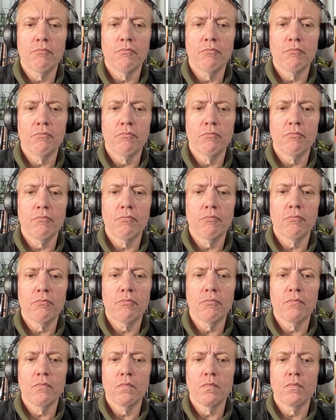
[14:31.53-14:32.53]

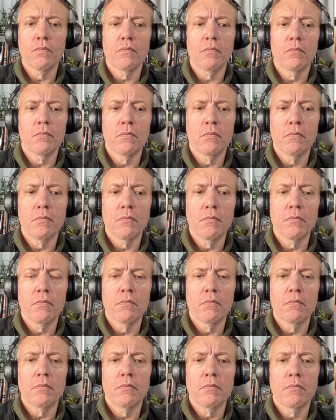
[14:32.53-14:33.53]

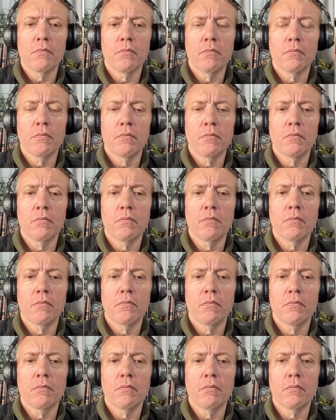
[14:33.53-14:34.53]

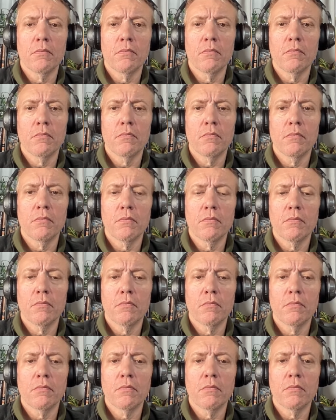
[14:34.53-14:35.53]

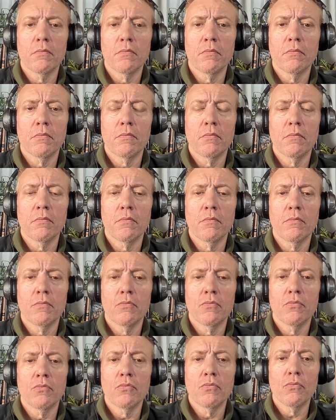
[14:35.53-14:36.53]

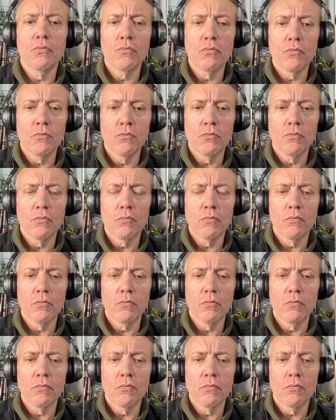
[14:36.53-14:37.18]
(silent)